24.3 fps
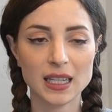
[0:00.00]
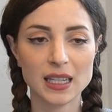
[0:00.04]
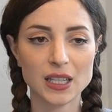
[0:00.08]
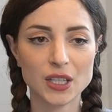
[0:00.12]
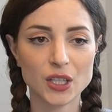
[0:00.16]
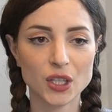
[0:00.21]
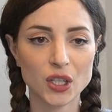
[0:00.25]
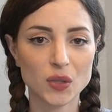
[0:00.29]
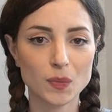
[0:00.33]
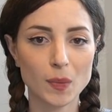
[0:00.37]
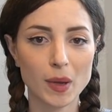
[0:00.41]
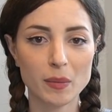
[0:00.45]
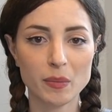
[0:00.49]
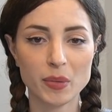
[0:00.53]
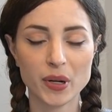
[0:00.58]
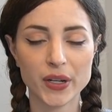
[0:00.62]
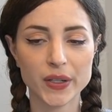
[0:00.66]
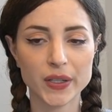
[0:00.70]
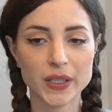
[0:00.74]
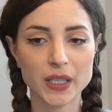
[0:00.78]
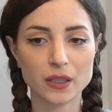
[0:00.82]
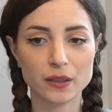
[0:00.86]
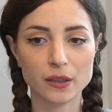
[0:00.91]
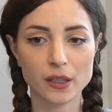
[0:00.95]
It's just my
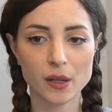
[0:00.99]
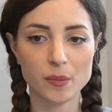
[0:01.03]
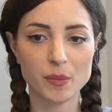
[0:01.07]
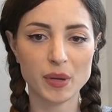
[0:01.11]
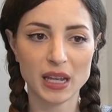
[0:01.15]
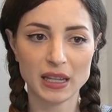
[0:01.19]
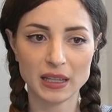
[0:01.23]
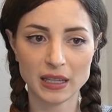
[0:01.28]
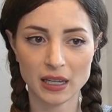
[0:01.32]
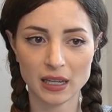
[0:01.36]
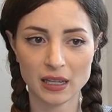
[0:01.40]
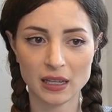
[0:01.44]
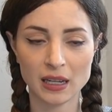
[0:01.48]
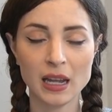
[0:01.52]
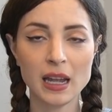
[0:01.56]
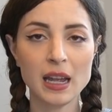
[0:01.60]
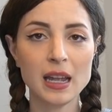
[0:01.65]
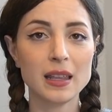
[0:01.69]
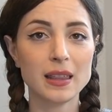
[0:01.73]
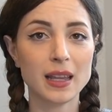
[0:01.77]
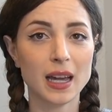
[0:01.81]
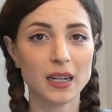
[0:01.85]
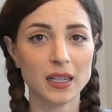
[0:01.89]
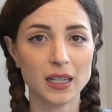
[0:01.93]
personal opinion
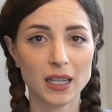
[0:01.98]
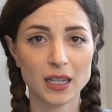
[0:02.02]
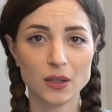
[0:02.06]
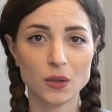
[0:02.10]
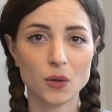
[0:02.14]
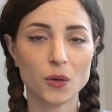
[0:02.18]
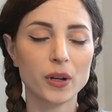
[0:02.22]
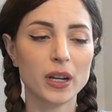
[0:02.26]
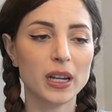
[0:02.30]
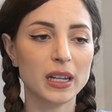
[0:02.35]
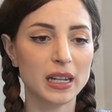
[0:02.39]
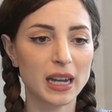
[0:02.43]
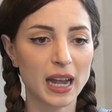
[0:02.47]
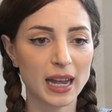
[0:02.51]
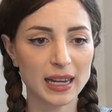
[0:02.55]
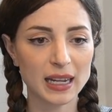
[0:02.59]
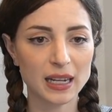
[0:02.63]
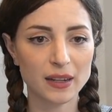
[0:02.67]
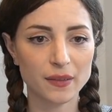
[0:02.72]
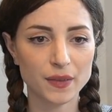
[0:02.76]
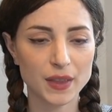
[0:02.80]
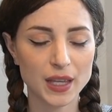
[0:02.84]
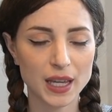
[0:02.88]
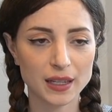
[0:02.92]
that ignoring
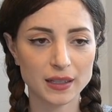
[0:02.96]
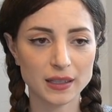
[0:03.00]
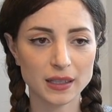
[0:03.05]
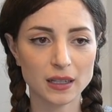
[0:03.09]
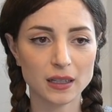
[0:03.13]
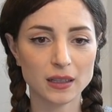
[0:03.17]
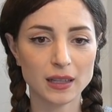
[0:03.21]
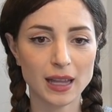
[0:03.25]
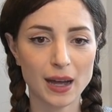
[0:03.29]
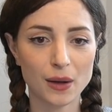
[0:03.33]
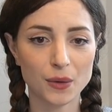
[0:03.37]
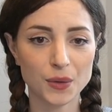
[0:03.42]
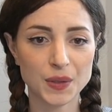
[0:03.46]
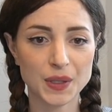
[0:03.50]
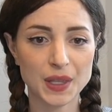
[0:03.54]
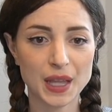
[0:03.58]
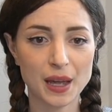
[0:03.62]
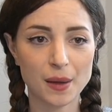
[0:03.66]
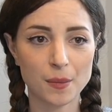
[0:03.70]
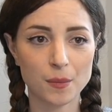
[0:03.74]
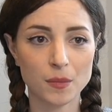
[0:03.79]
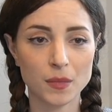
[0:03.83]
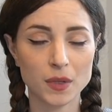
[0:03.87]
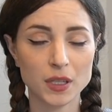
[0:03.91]
negative things allows
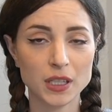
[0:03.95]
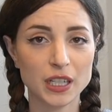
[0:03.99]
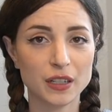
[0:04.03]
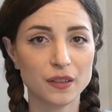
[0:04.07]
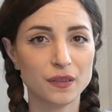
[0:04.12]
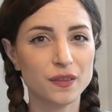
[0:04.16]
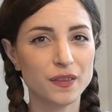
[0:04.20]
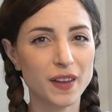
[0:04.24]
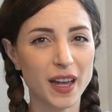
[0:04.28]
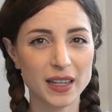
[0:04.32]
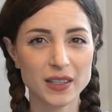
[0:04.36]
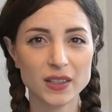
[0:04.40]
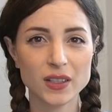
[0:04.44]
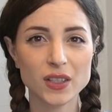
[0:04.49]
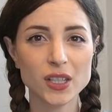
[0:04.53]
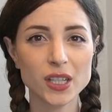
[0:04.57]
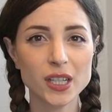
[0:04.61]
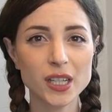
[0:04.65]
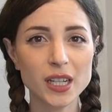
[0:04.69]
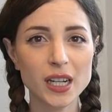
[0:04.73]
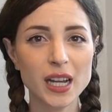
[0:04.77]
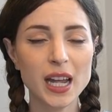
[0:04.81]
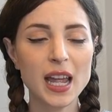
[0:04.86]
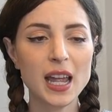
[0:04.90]
them to
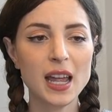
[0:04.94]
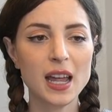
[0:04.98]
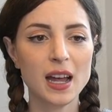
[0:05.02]
fester.